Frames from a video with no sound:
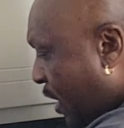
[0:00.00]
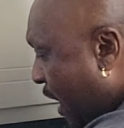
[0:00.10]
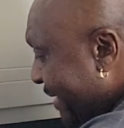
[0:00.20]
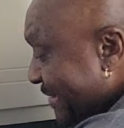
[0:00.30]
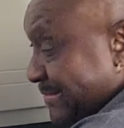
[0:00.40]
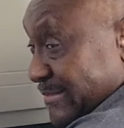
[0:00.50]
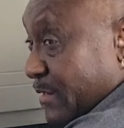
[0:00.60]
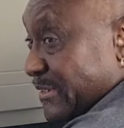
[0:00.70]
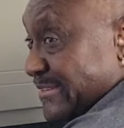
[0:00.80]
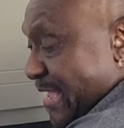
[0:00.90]
All right, it's
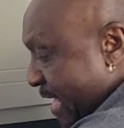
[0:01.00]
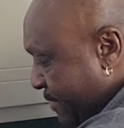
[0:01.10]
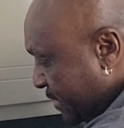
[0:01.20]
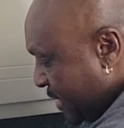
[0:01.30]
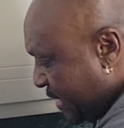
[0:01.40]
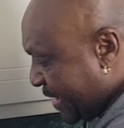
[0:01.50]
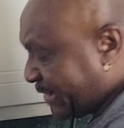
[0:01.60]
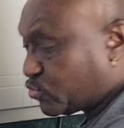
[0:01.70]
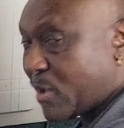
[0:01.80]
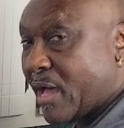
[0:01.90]
summertime, and
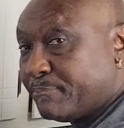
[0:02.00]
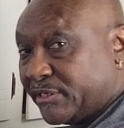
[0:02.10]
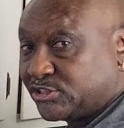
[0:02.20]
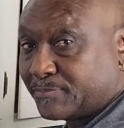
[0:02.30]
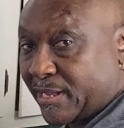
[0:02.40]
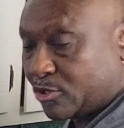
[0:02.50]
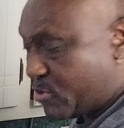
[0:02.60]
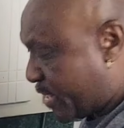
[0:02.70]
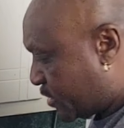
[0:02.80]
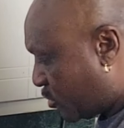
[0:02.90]
that's why I mentioned my
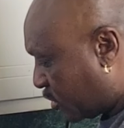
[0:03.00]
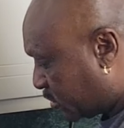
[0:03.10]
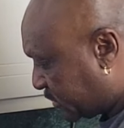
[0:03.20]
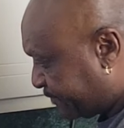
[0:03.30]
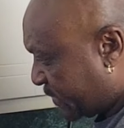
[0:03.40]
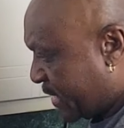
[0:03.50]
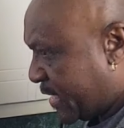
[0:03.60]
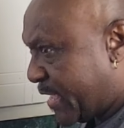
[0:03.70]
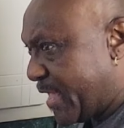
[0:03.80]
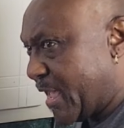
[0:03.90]
granddaughters.
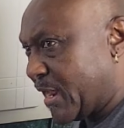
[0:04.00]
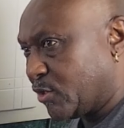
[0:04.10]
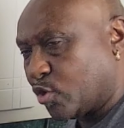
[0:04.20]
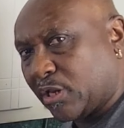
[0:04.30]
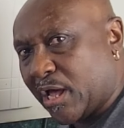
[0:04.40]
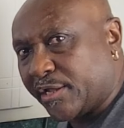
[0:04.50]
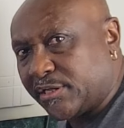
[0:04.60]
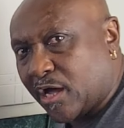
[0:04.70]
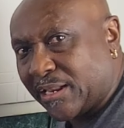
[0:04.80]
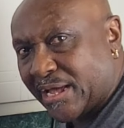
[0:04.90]
And I know a lot
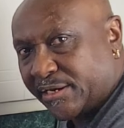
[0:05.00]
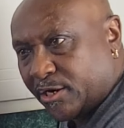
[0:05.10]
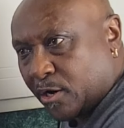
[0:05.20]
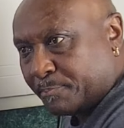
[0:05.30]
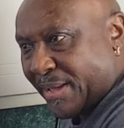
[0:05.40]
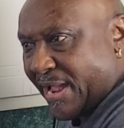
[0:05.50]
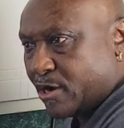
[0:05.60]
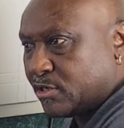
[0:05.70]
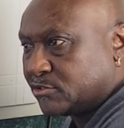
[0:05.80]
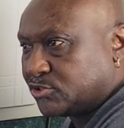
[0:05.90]
of y'all out there are
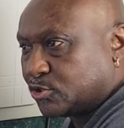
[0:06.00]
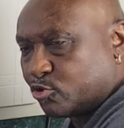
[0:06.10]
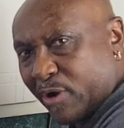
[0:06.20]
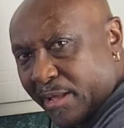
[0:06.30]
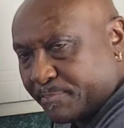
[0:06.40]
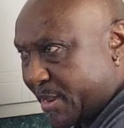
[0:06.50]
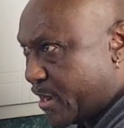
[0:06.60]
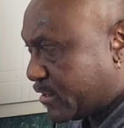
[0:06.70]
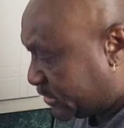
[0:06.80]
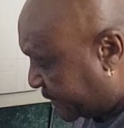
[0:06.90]
parents or
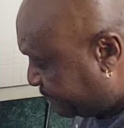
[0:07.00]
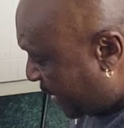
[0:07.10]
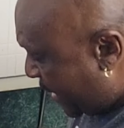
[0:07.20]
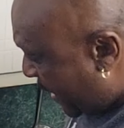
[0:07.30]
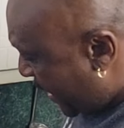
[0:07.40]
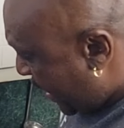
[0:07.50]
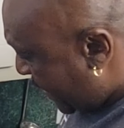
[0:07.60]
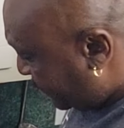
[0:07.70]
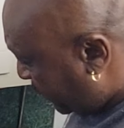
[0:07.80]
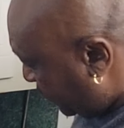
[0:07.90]
grandparents.
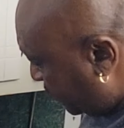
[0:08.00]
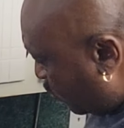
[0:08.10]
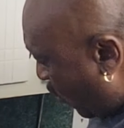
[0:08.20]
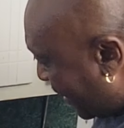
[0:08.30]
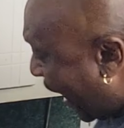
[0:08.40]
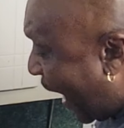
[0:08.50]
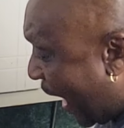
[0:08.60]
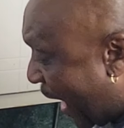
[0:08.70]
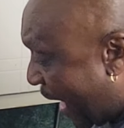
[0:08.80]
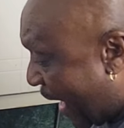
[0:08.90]
And this is what
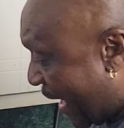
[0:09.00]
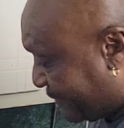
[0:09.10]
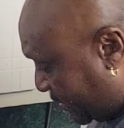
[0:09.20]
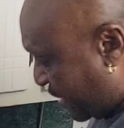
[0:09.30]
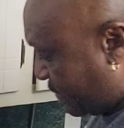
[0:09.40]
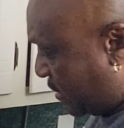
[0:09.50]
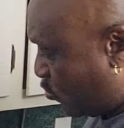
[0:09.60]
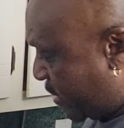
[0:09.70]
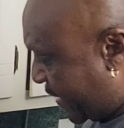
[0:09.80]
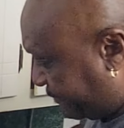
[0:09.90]
I've come
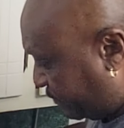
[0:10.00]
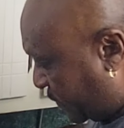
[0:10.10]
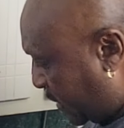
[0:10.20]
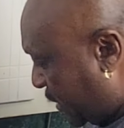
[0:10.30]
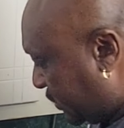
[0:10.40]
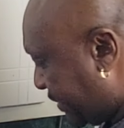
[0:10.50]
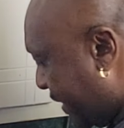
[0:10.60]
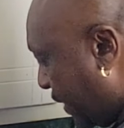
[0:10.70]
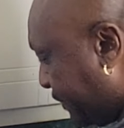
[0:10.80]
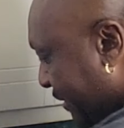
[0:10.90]
up with to
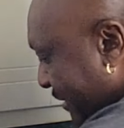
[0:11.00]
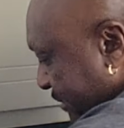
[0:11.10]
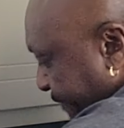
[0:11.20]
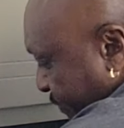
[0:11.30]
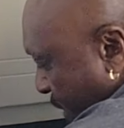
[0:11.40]
help us.